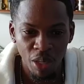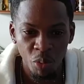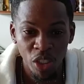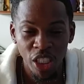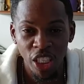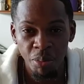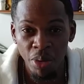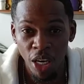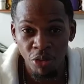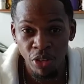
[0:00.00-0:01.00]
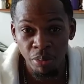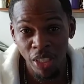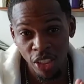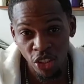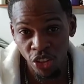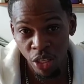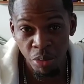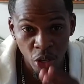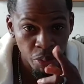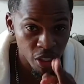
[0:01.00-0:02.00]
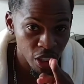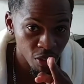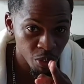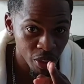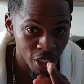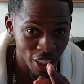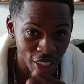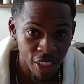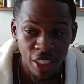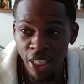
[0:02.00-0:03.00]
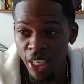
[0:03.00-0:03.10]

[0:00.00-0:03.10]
which he bought from Ghetto Greg. Big up yourself to me, General.